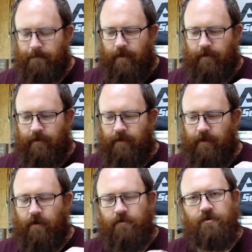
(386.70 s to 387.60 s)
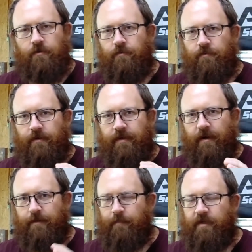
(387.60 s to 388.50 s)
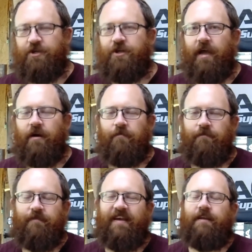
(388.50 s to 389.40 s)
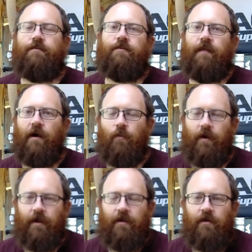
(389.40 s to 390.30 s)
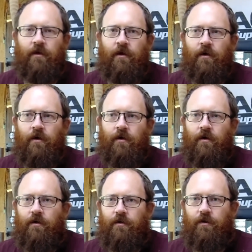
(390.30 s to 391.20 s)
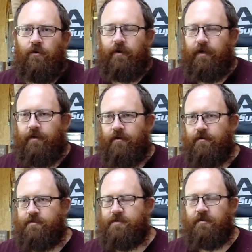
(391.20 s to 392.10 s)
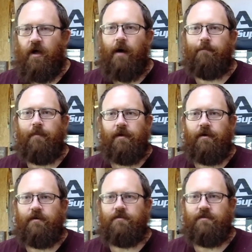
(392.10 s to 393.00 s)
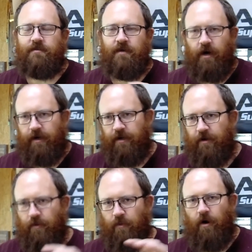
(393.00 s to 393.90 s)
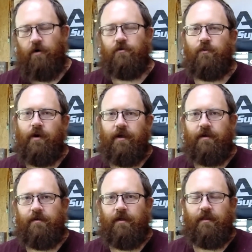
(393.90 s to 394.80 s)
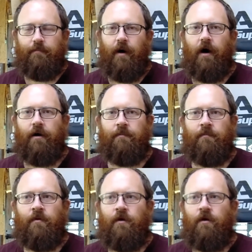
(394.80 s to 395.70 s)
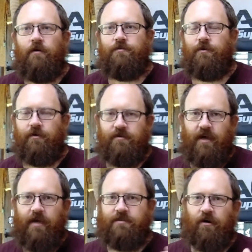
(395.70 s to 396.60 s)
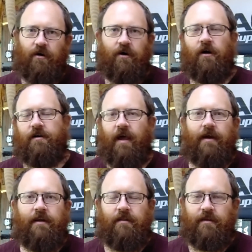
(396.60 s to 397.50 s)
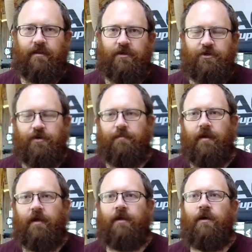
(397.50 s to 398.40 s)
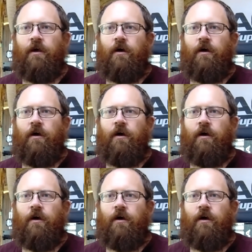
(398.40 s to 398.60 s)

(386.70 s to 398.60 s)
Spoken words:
It also gives a much tighter fit that way. You don't get slop because it's not, all the way in the bottom, so your sides aren't contacting like they should be.